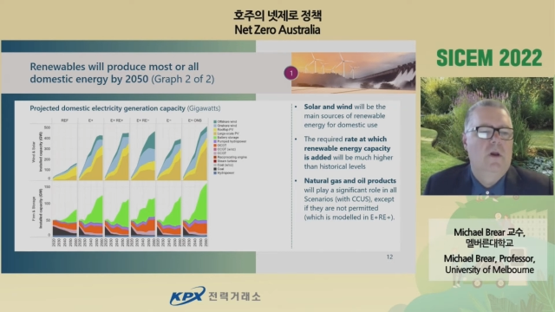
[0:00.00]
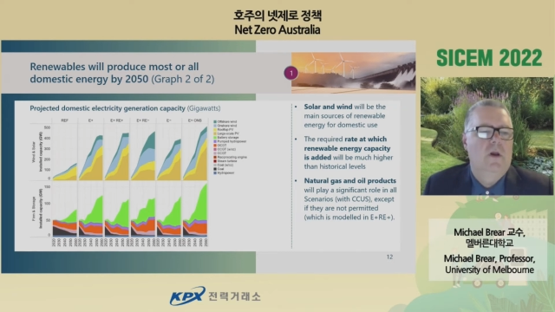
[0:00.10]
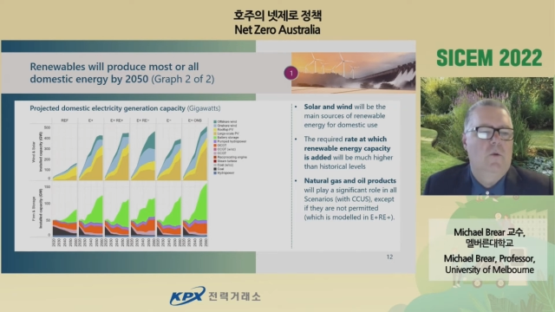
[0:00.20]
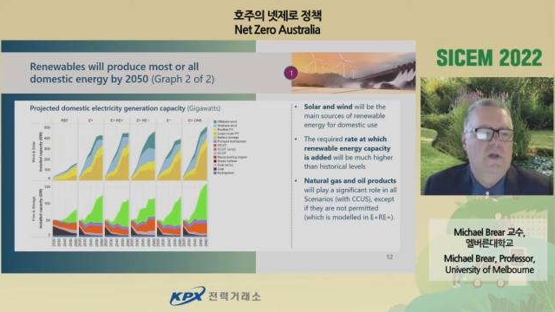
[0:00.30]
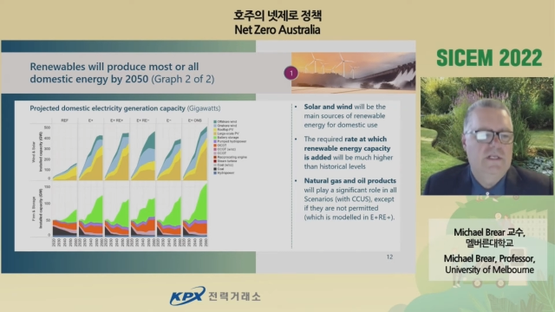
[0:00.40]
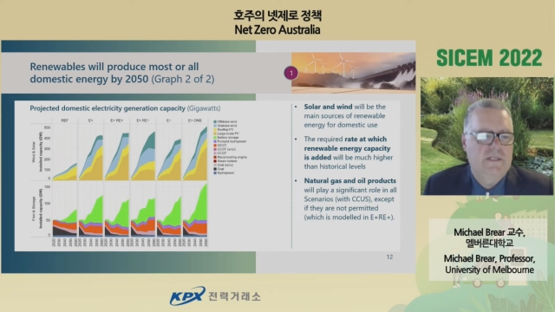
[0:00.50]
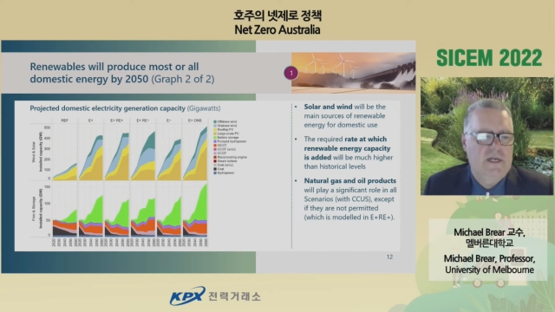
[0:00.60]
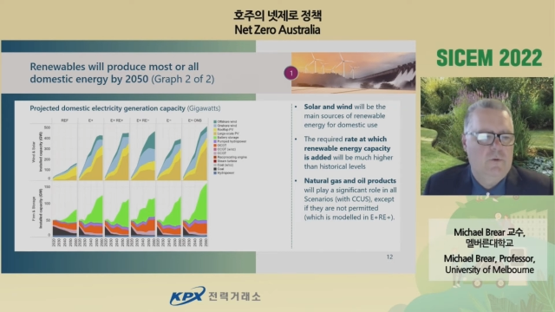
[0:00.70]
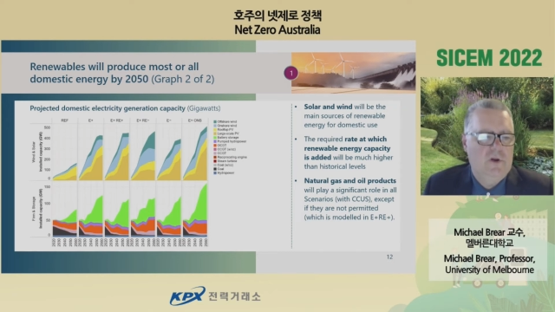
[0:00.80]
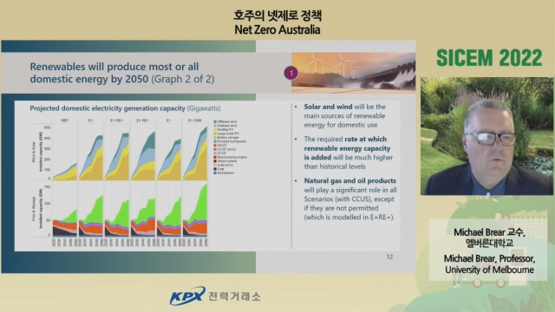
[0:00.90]
We see
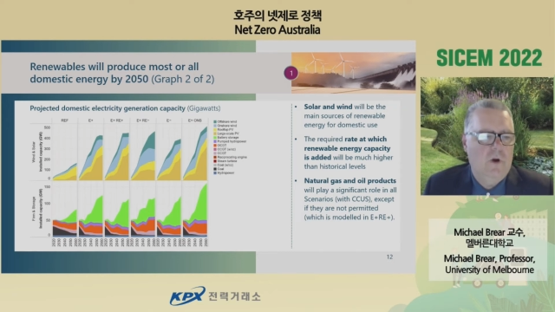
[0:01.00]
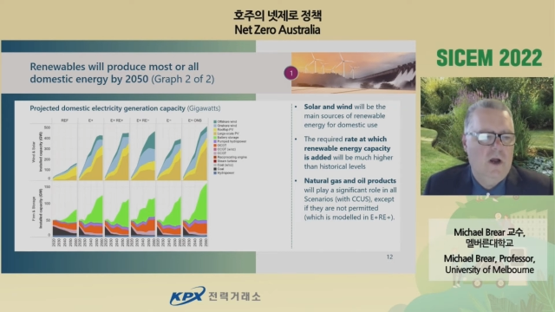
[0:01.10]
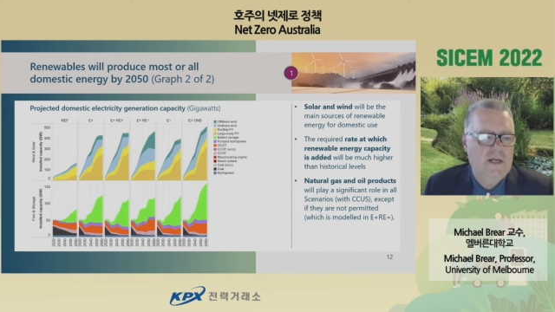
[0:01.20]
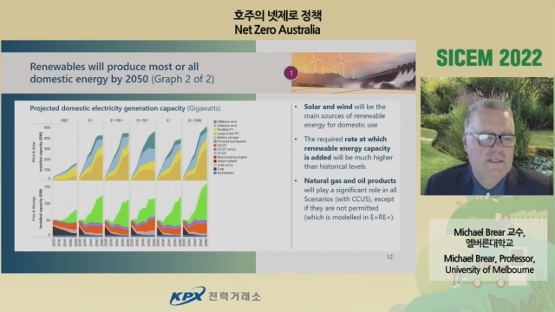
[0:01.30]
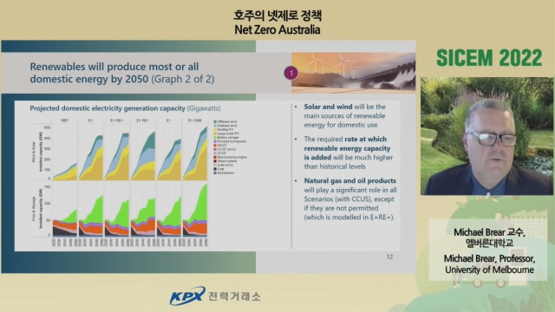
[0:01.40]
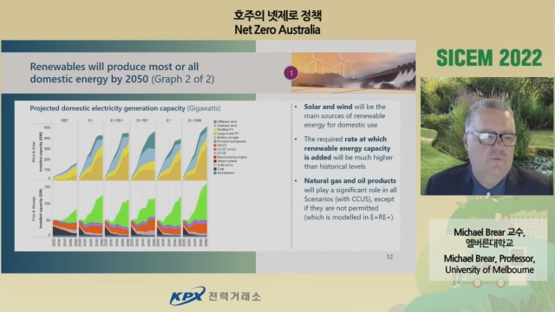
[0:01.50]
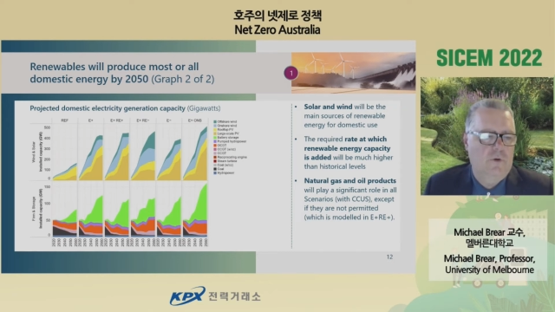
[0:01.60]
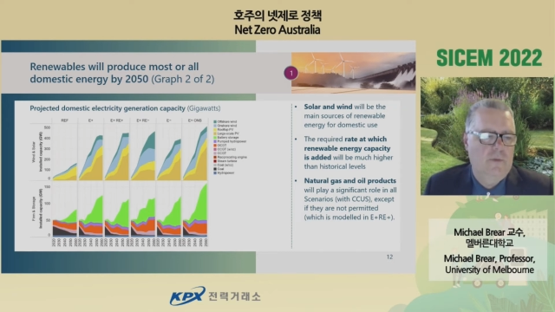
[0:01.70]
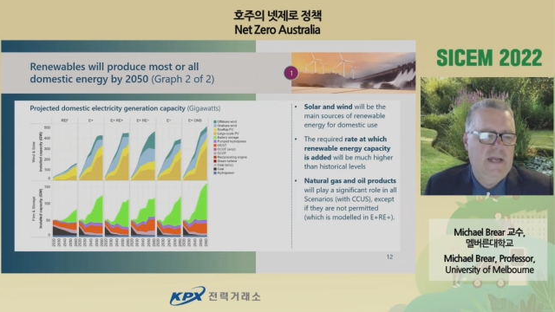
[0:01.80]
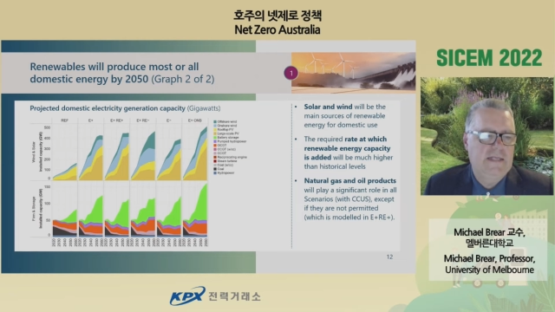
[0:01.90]
we rise from
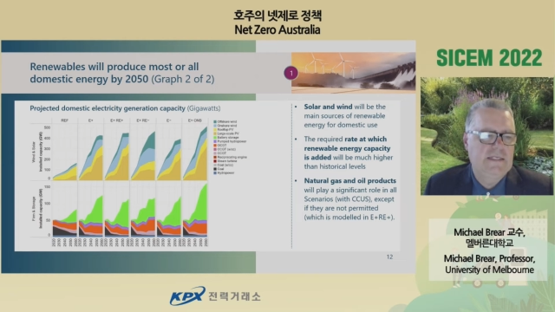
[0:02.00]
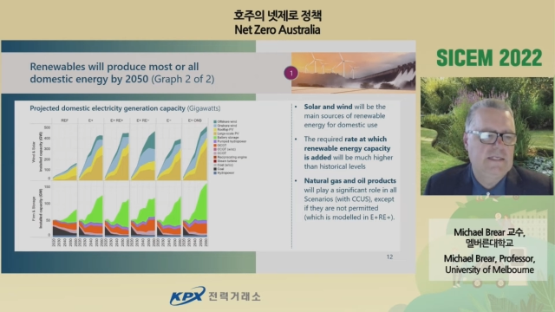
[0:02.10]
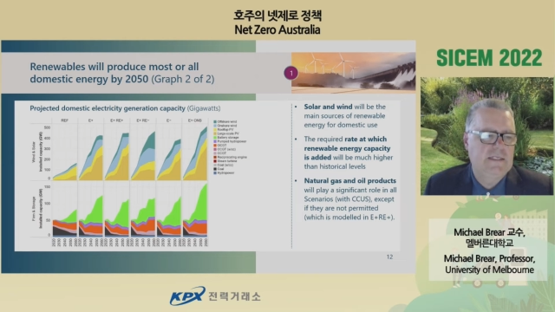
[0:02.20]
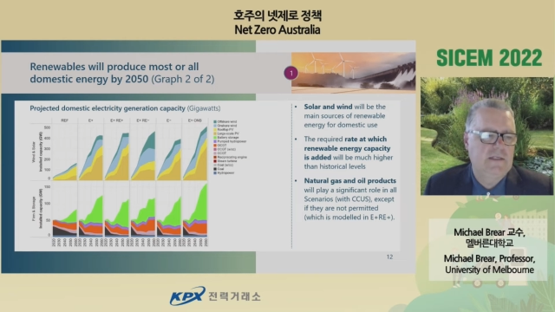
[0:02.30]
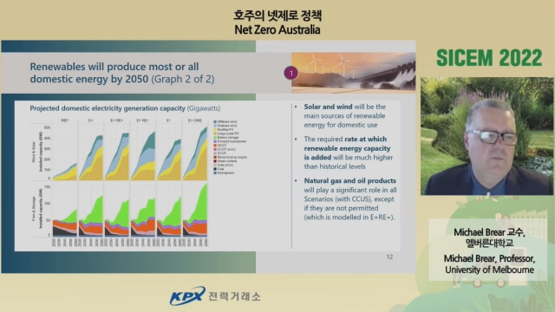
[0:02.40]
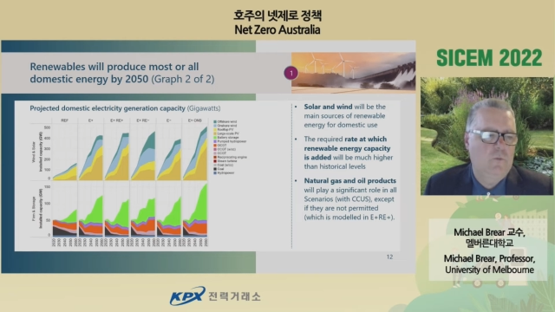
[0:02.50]
a system